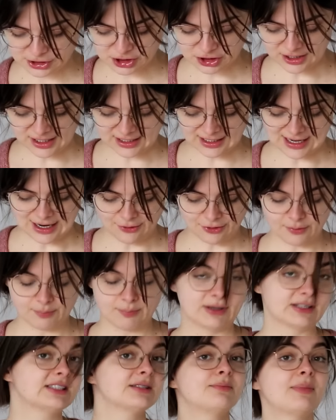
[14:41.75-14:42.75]
straighten out the
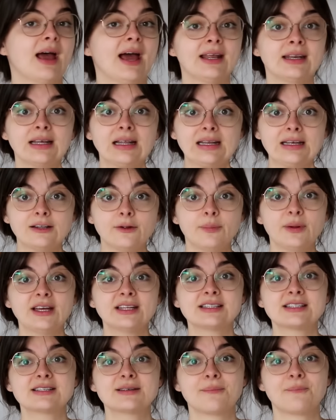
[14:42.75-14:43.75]
button band a little
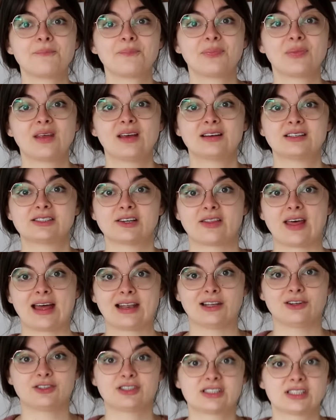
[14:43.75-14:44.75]
bit, so
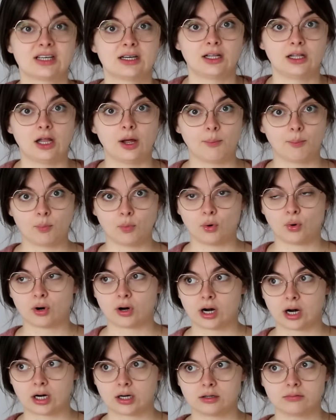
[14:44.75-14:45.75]
that looks a lot
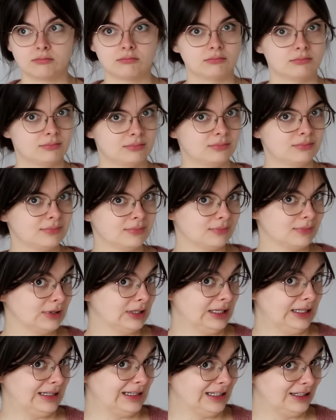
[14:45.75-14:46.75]
more
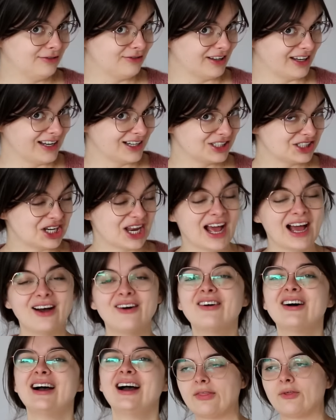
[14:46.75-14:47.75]
neatly finished
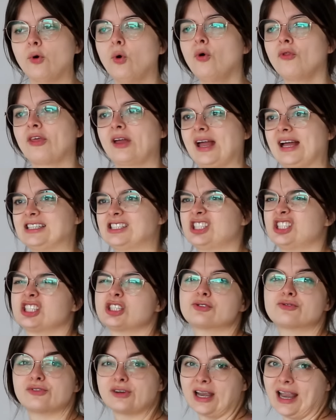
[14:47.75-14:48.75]
now. And the whole thing has
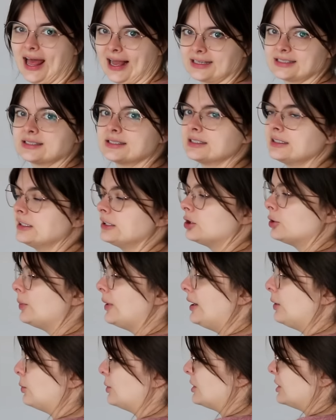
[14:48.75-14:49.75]
just relaxed a little
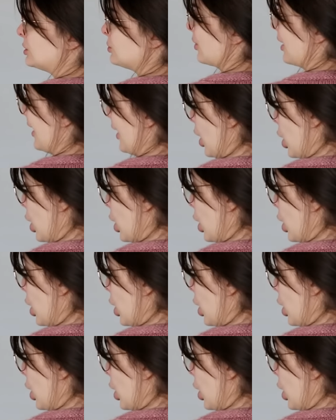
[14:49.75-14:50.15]
bit, which is what